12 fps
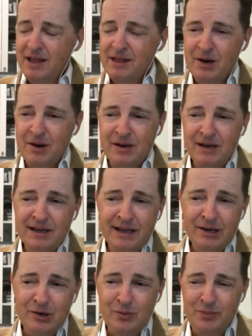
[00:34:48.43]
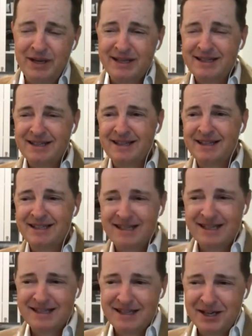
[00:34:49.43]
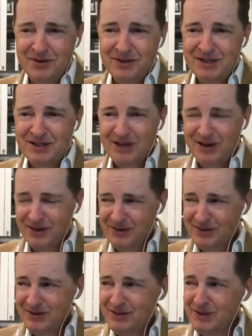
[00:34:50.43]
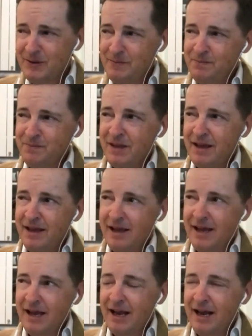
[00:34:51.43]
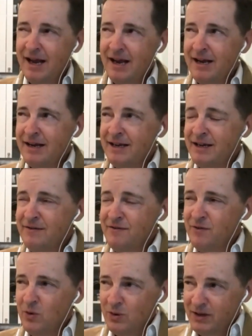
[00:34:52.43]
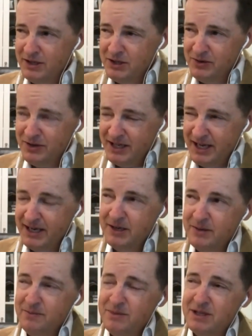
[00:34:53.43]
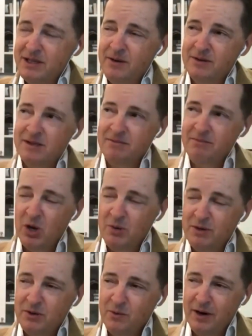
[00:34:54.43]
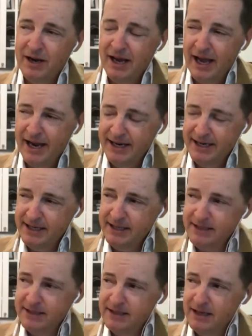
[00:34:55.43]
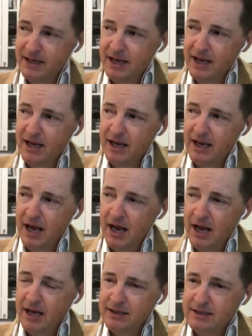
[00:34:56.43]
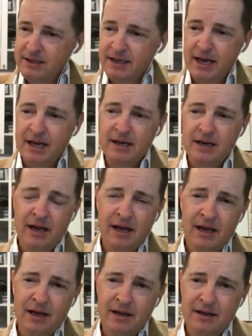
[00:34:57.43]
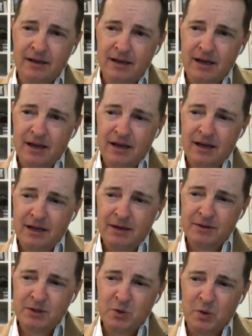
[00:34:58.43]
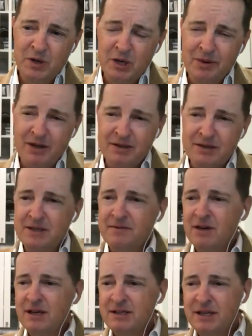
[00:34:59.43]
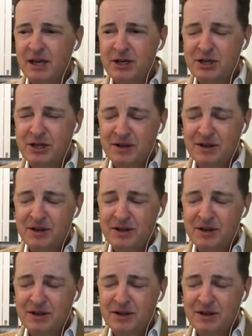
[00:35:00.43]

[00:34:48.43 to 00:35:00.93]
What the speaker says: There are little bits in the 6 Sacred Stones. In 4 Legendary Kingdoms, there was a moment where Hades said he was talking about the civilization